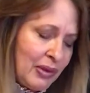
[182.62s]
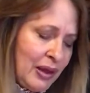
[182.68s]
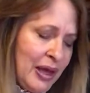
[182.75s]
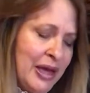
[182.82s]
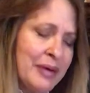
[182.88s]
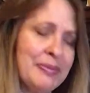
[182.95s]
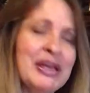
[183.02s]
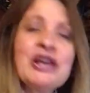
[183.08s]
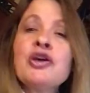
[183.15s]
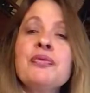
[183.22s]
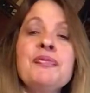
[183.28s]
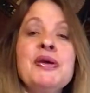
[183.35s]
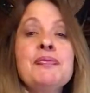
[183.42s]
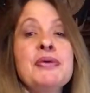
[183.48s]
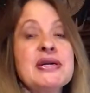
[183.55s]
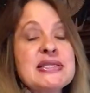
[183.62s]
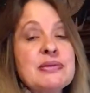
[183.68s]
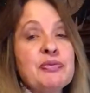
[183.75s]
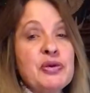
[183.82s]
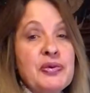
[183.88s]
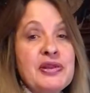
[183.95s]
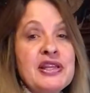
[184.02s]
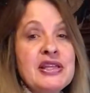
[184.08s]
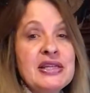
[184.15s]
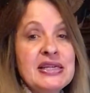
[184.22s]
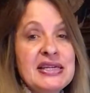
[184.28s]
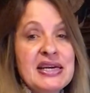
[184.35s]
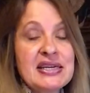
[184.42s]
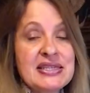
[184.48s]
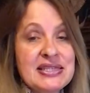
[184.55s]
it could be possible within the
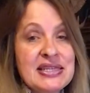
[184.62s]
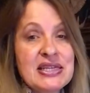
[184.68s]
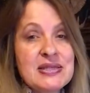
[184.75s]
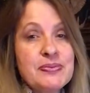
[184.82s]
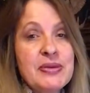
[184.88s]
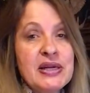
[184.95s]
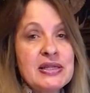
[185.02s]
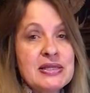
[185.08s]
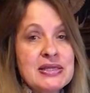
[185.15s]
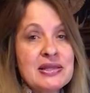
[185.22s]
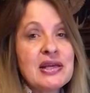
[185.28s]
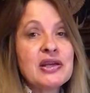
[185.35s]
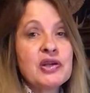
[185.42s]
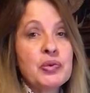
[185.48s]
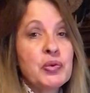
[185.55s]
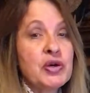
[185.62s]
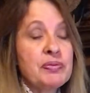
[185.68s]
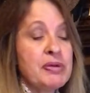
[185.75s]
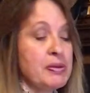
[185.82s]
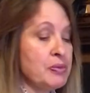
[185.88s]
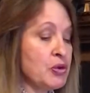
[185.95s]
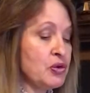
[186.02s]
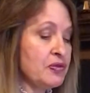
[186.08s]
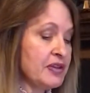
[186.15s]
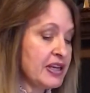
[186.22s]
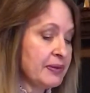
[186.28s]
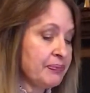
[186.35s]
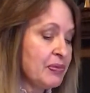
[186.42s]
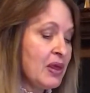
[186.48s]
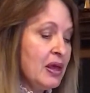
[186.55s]
next 6 months that you will be
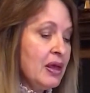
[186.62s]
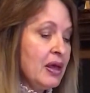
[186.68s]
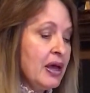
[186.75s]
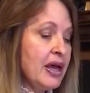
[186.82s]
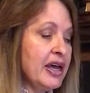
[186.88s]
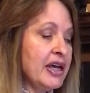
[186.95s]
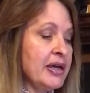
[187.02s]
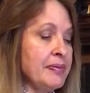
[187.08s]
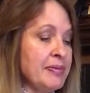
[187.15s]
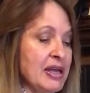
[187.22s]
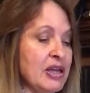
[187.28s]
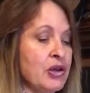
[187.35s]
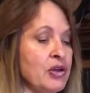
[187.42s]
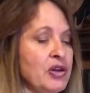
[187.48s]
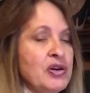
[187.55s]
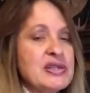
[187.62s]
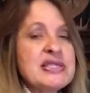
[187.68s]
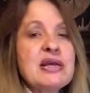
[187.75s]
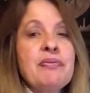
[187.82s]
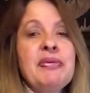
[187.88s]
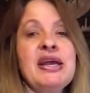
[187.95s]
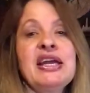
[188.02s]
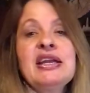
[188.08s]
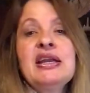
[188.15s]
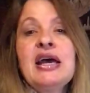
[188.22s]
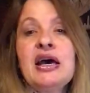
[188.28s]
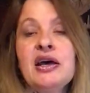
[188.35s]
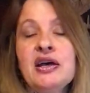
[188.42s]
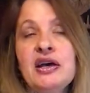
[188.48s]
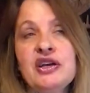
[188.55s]
moving. It could also mean
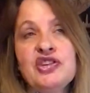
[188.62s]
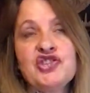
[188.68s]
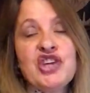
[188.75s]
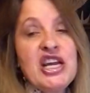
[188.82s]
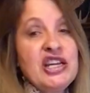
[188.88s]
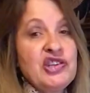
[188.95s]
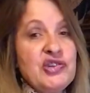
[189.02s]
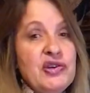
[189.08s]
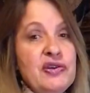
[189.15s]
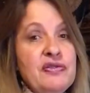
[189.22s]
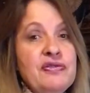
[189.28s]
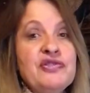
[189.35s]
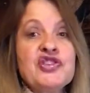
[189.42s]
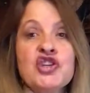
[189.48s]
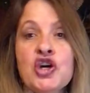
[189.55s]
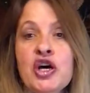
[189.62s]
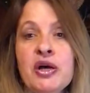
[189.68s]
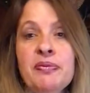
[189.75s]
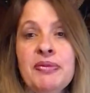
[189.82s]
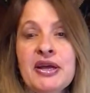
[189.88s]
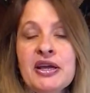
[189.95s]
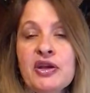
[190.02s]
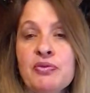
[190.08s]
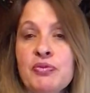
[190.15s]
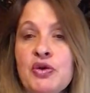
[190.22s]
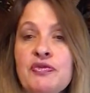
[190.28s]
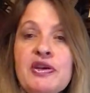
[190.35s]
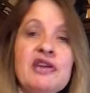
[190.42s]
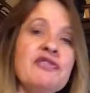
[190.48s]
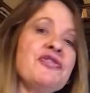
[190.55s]
a change of job, like you're
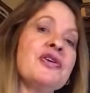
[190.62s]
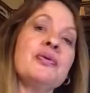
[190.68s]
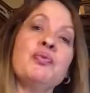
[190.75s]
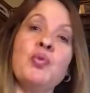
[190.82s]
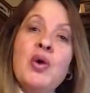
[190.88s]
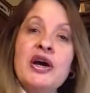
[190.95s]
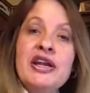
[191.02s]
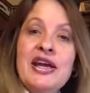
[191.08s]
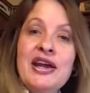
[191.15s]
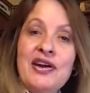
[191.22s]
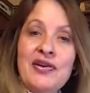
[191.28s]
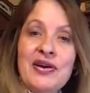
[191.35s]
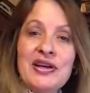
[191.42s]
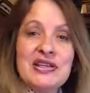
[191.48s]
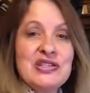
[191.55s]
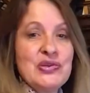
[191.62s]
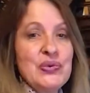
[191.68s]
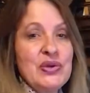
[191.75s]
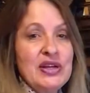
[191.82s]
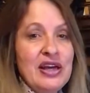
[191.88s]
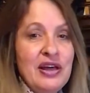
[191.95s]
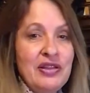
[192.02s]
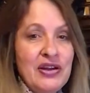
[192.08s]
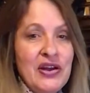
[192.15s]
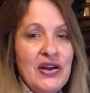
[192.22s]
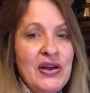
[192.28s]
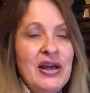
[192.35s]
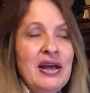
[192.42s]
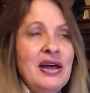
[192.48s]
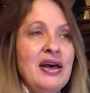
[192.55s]
moving from one area to another.